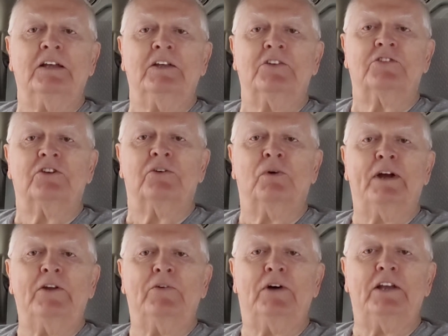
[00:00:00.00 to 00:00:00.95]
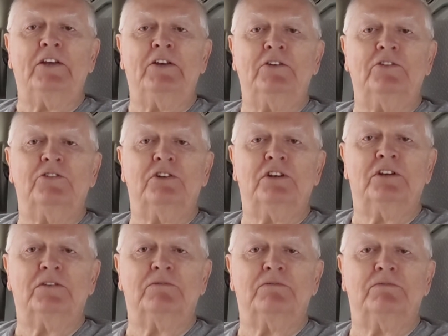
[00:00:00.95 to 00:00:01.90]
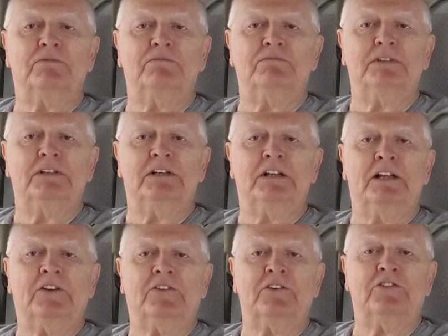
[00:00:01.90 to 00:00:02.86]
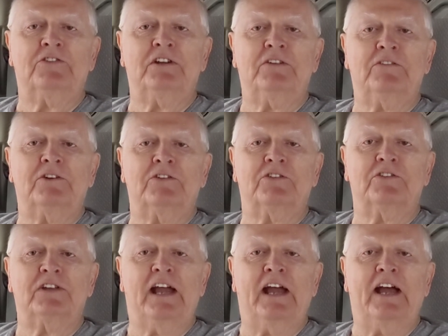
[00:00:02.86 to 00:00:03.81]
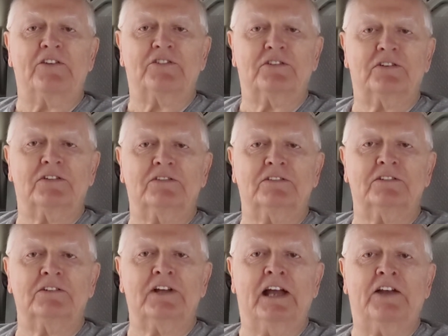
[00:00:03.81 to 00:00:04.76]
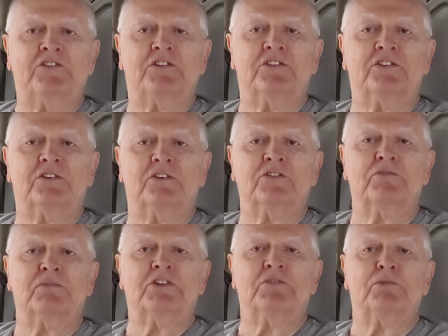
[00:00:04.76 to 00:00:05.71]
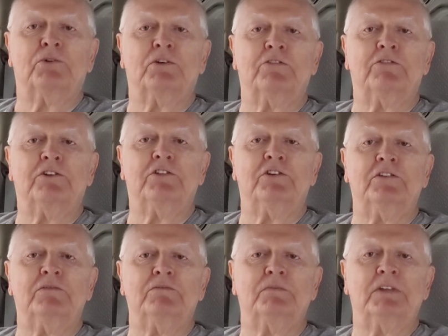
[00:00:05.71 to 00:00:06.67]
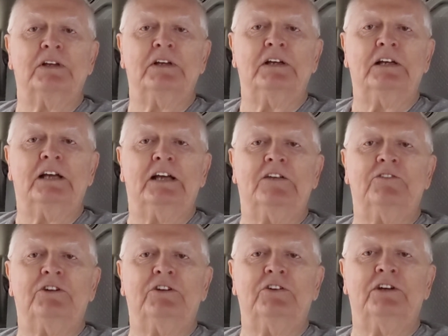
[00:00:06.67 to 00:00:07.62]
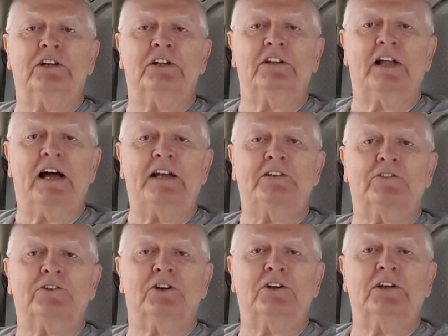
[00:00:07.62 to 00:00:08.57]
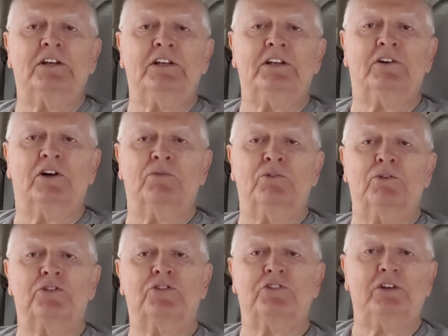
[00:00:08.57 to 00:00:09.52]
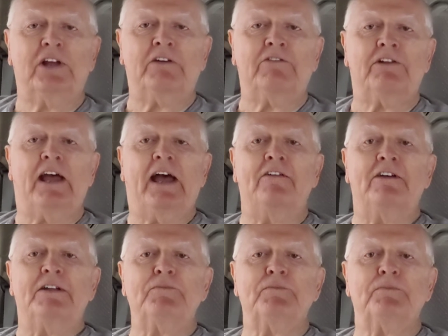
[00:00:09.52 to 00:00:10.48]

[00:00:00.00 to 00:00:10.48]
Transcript: So why do I use electricity versus gas? Well, gas is, of course, much more efficient, and if you're doing a lot of cooking, you almost have to have it.